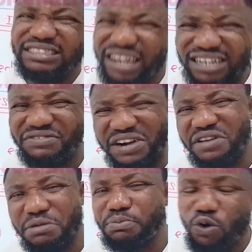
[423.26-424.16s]
not
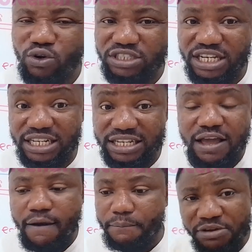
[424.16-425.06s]
very important
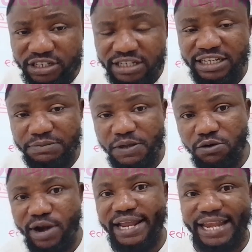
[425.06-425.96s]
because as I speak
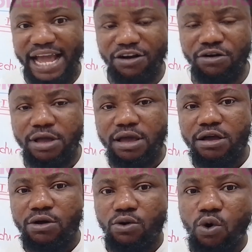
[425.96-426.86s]
right now,
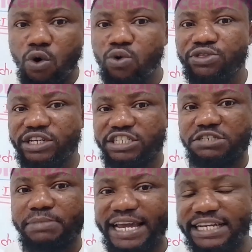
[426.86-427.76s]
all that
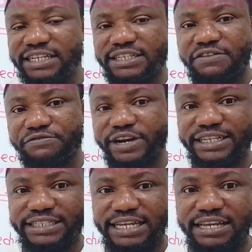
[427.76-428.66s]
is making the
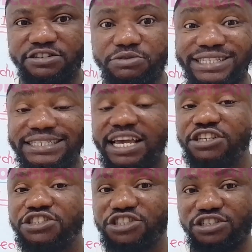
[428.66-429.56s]
difference is their
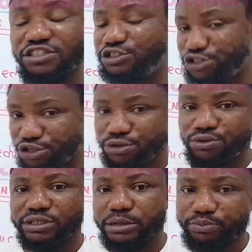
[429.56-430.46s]
attention
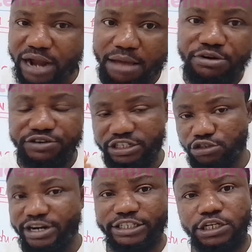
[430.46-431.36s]
to the primary
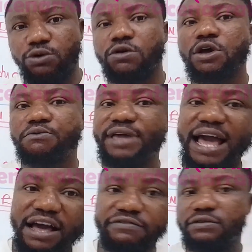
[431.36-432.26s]
stress. So we
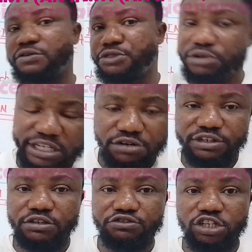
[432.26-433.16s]
have 3
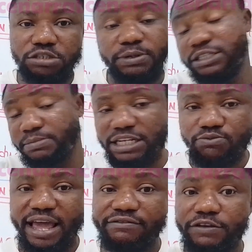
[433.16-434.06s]
degrees of stress placement.
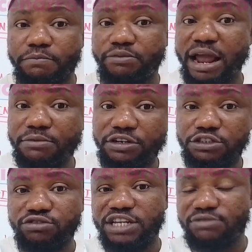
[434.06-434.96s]
We have the primary
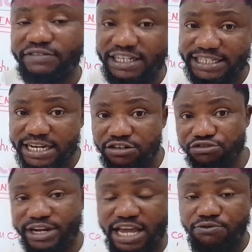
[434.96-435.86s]
stress, we have the
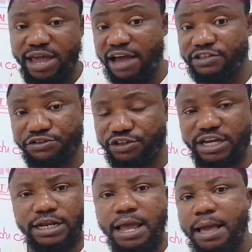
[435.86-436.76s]
secondary, and you have the
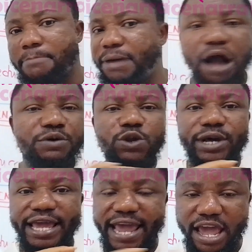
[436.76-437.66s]
third. But we
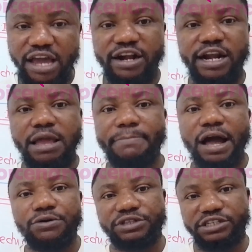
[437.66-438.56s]
don't care
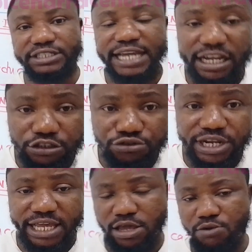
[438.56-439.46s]
about the
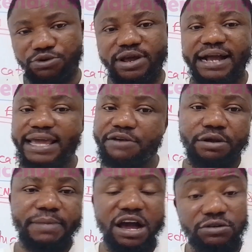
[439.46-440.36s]
secondary. We don't care
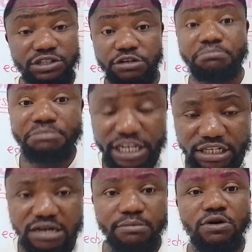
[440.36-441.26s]
about the
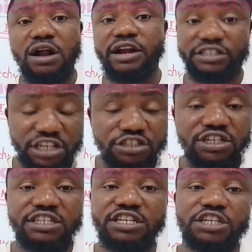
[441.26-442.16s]
medium. Our attention
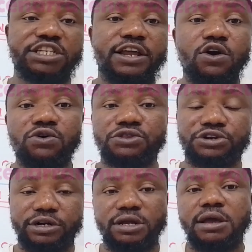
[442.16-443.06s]
is actually on
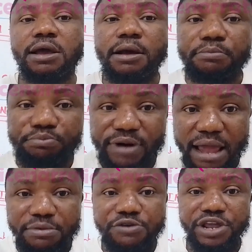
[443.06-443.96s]
the
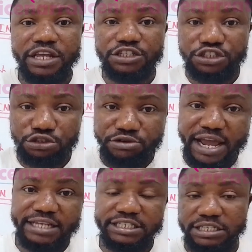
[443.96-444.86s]
primary
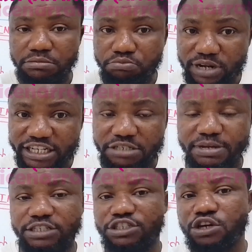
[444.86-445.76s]
stress
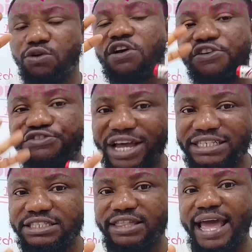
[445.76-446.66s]
placement. So that
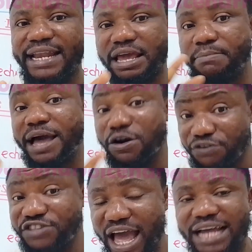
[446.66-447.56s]
is that
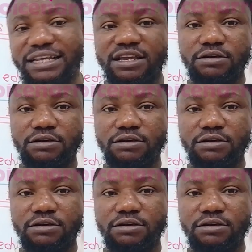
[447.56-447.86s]
about that.